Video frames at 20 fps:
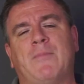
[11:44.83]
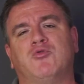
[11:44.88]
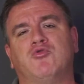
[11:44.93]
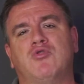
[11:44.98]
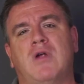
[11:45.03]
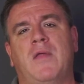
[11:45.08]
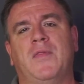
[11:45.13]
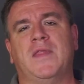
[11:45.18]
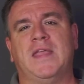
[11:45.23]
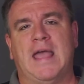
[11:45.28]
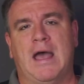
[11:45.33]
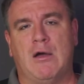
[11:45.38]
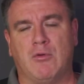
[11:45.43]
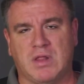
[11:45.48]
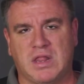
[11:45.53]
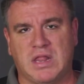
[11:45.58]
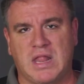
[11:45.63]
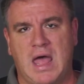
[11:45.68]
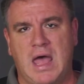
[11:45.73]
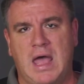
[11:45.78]
around the
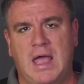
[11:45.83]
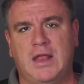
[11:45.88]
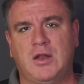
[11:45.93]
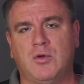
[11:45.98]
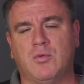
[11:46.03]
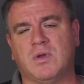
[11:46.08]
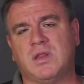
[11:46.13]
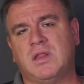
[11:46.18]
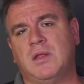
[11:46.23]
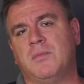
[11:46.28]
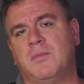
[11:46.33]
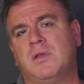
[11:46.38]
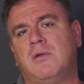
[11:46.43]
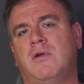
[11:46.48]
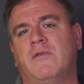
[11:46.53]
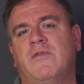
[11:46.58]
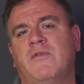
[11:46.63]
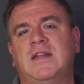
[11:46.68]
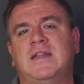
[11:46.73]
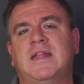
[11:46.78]
outside or some
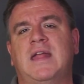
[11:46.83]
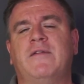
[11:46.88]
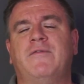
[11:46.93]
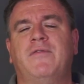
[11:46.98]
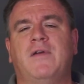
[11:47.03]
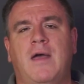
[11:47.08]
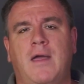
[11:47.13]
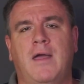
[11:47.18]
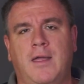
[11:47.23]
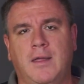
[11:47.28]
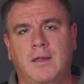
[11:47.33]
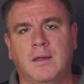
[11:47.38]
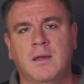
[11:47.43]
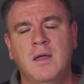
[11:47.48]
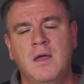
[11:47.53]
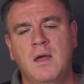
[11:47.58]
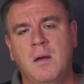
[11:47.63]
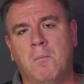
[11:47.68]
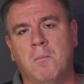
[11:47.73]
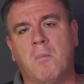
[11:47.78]
sort of identifying
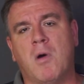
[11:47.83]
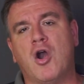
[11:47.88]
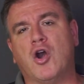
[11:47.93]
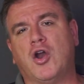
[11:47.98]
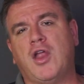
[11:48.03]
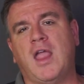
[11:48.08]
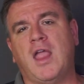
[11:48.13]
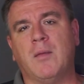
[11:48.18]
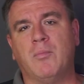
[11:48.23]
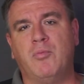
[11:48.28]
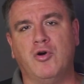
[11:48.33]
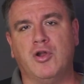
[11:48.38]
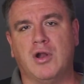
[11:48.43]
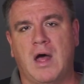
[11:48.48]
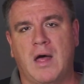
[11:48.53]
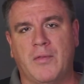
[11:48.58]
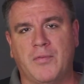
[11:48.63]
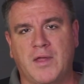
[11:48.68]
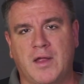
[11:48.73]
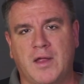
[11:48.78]
marking put
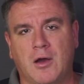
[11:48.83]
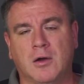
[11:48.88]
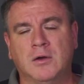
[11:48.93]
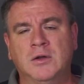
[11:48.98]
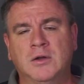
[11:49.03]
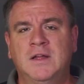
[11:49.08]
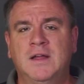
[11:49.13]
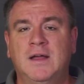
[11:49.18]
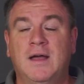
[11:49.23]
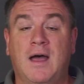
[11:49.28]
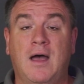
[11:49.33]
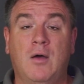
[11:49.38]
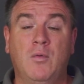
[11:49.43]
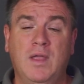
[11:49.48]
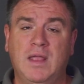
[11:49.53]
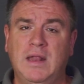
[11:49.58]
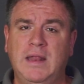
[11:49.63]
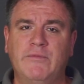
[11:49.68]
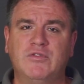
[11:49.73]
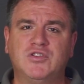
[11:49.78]
on there.
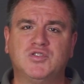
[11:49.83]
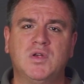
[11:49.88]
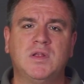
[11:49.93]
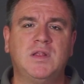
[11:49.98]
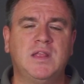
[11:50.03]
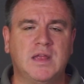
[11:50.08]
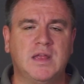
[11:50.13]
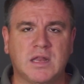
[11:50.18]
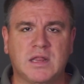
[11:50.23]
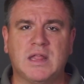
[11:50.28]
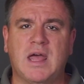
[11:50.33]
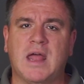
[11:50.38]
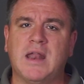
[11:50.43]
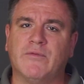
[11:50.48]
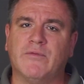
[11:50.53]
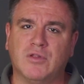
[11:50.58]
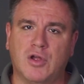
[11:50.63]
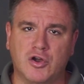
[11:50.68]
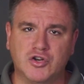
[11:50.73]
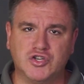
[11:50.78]
We can even treat the inside
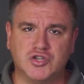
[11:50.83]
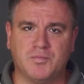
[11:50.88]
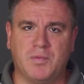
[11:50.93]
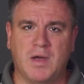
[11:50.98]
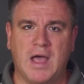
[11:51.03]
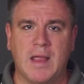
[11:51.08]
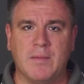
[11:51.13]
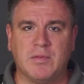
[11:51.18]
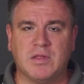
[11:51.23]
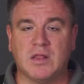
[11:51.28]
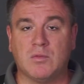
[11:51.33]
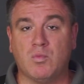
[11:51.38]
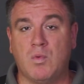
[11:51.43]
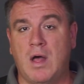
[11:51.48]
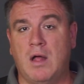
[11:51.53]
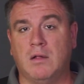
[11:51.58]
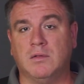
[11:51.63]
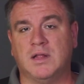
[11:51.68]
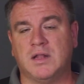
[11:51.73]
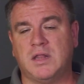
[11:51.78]
of larger pipes as
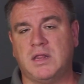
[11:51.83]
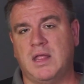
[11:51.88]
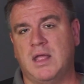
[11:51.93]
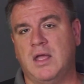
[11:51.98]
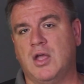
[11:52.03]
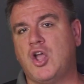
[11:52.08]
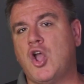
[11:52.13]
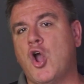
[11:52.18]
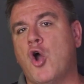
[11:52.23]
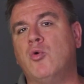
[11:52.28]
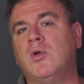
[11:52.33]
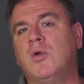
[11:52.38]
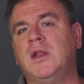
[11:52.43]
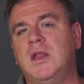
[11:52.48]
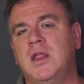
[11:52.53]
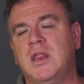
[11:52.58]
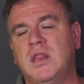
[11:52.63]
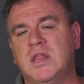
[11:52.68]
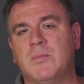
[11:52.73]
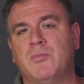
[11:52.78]
well. Let's say a coating
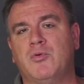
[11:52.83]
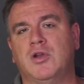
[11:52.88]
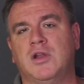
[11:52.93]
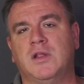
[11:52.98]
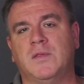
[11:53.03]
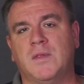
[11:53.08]
needs to be put